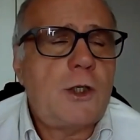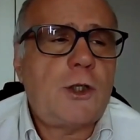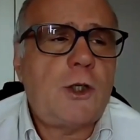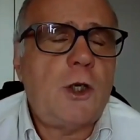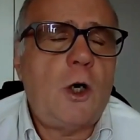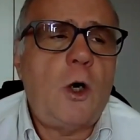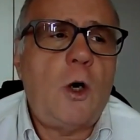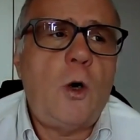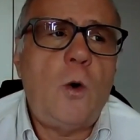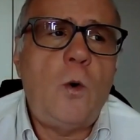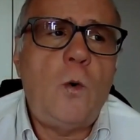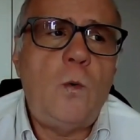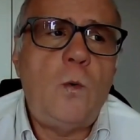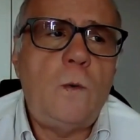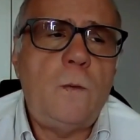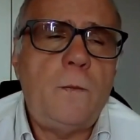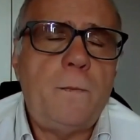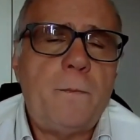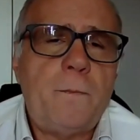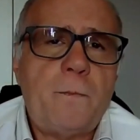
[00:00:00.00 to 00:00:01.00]

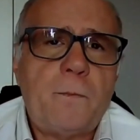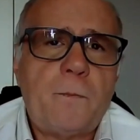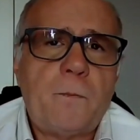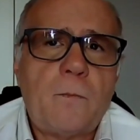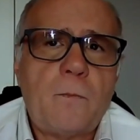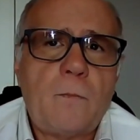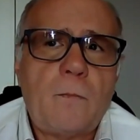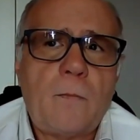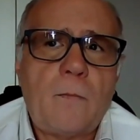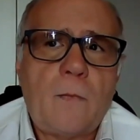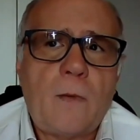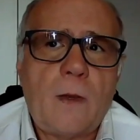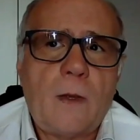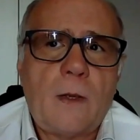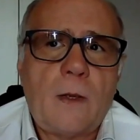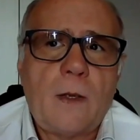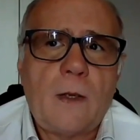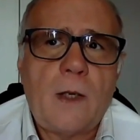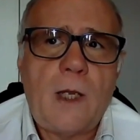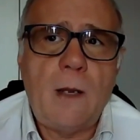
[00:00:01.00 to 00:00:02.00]
So
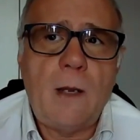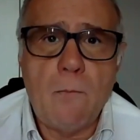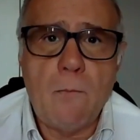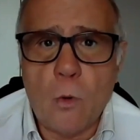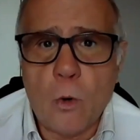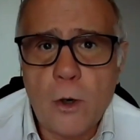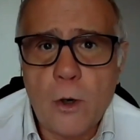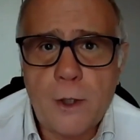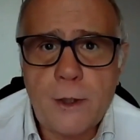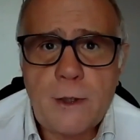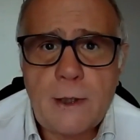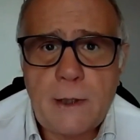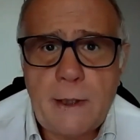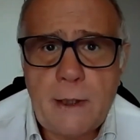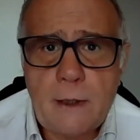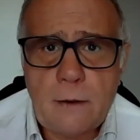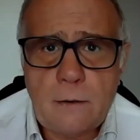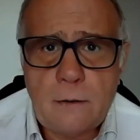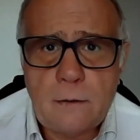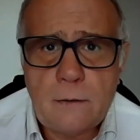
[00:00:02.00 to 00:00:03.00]
he mourned
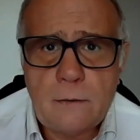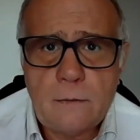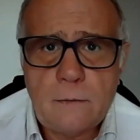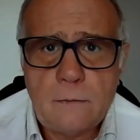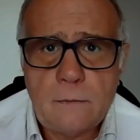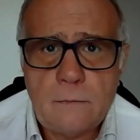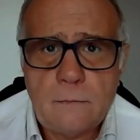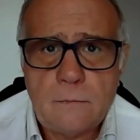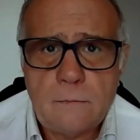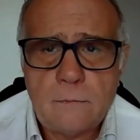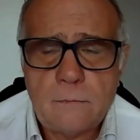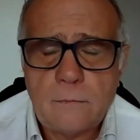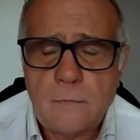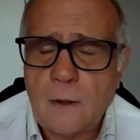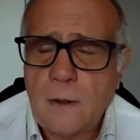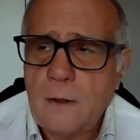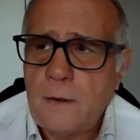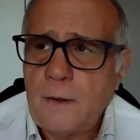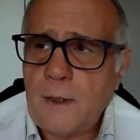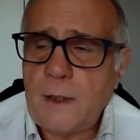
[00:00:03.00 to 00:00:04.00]
a little,
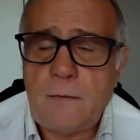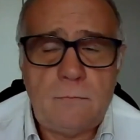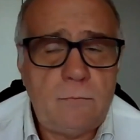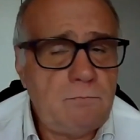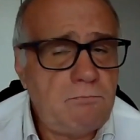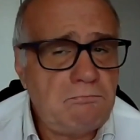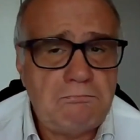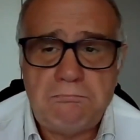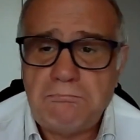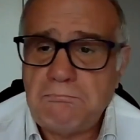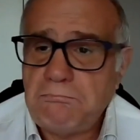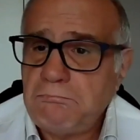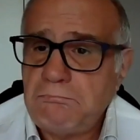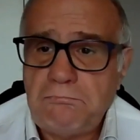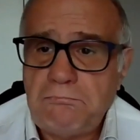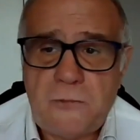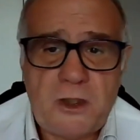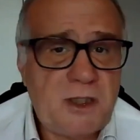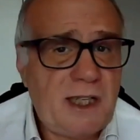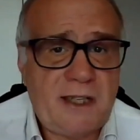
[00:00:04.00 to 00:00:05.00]
then
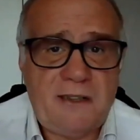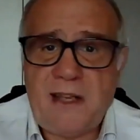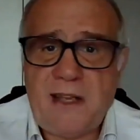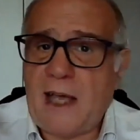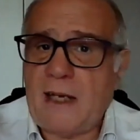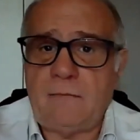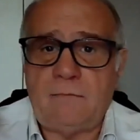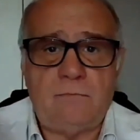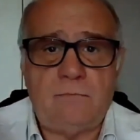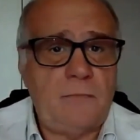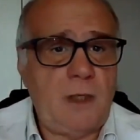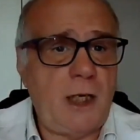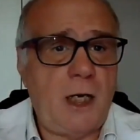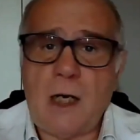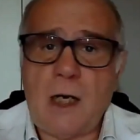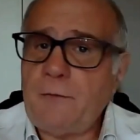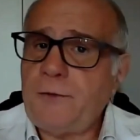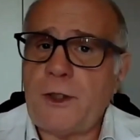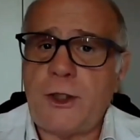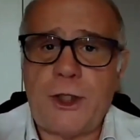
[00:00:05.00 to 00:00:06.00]
just like that.
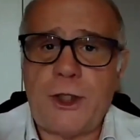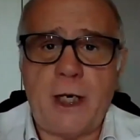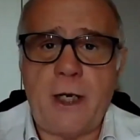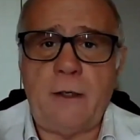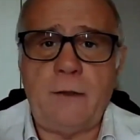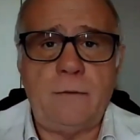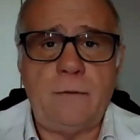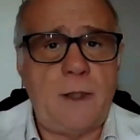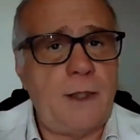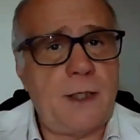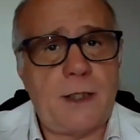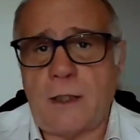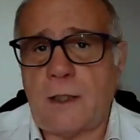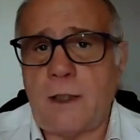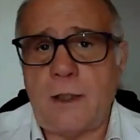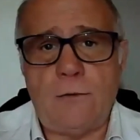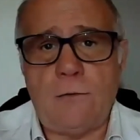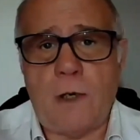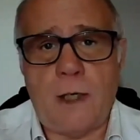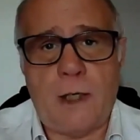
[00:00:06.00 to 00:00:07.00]
He got off the chair and
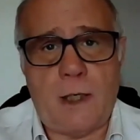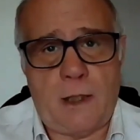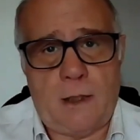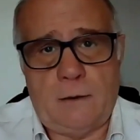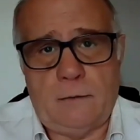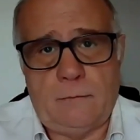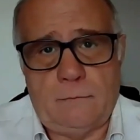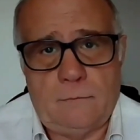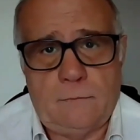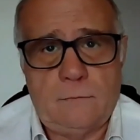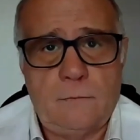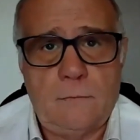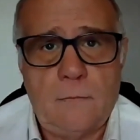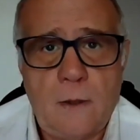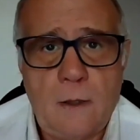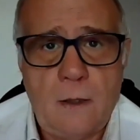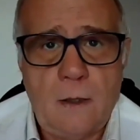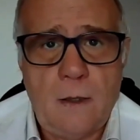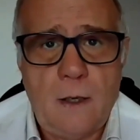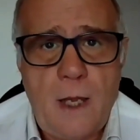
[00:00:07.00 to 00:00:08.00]
started running.
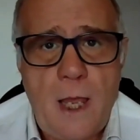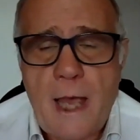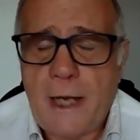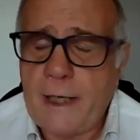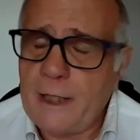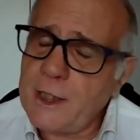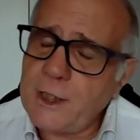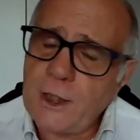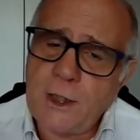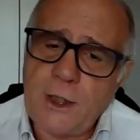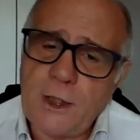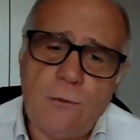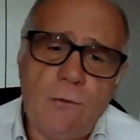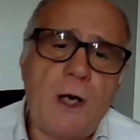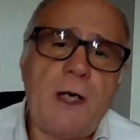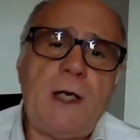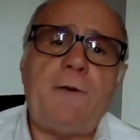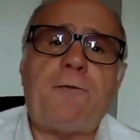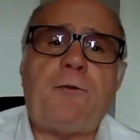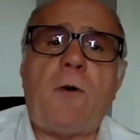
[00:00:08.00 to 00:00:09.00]
And he
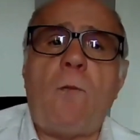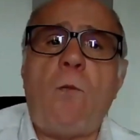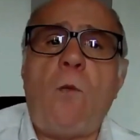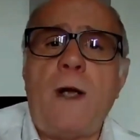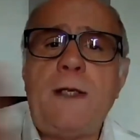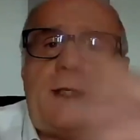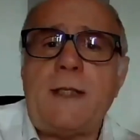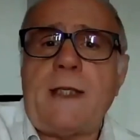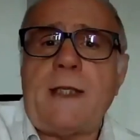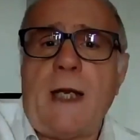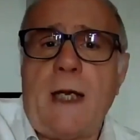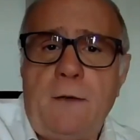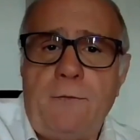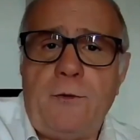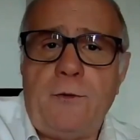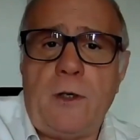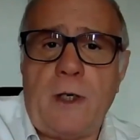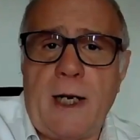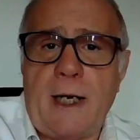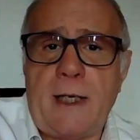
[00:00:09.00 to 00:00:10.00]
started running from one
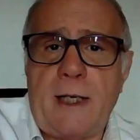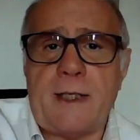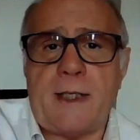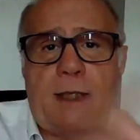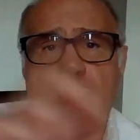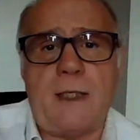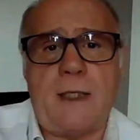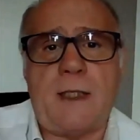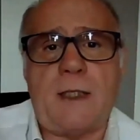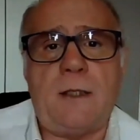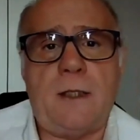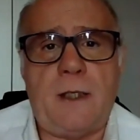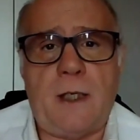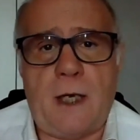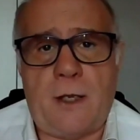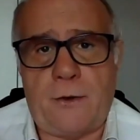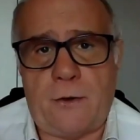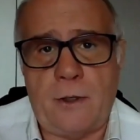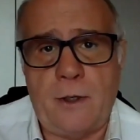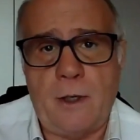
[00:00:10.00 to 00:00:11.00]
side of the United States to
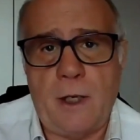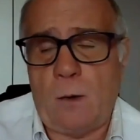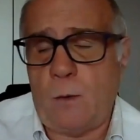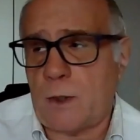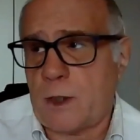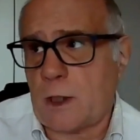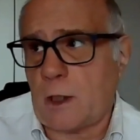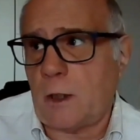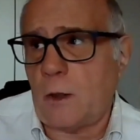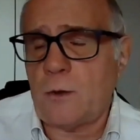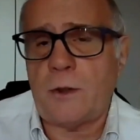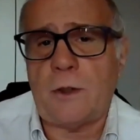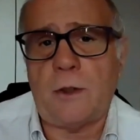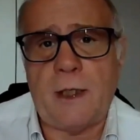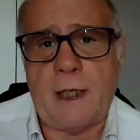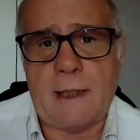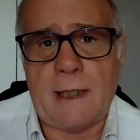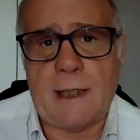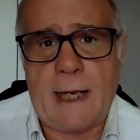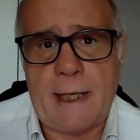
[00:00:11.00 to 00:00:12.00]
the other. He was close
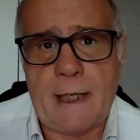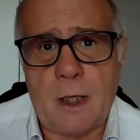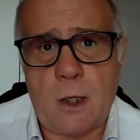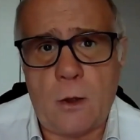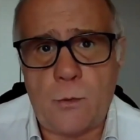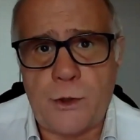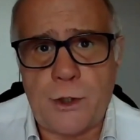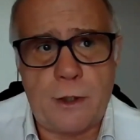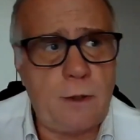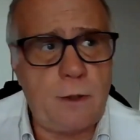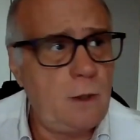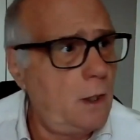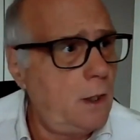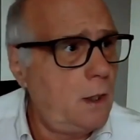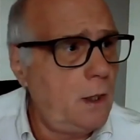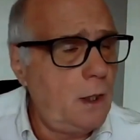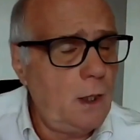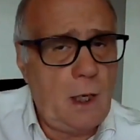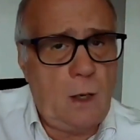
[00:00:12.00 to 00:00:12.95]
to the Atlantic Ocean.